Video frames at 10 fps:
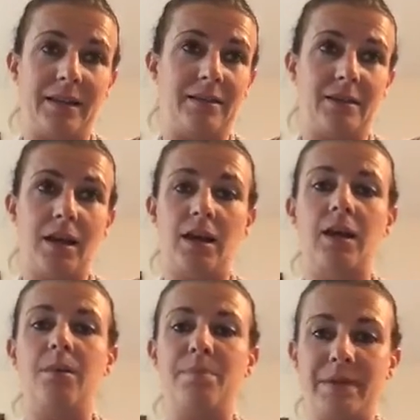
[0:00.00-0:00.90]
is
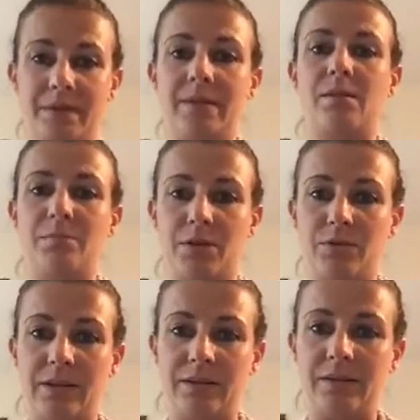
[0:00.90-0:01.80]
a business
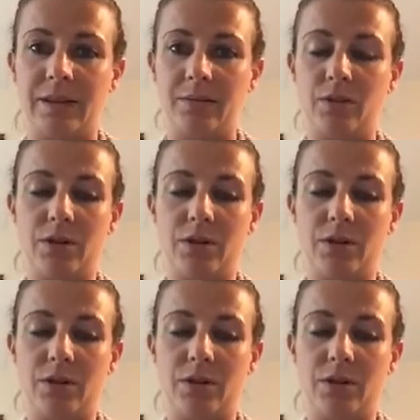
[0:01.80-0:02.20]
building scheme.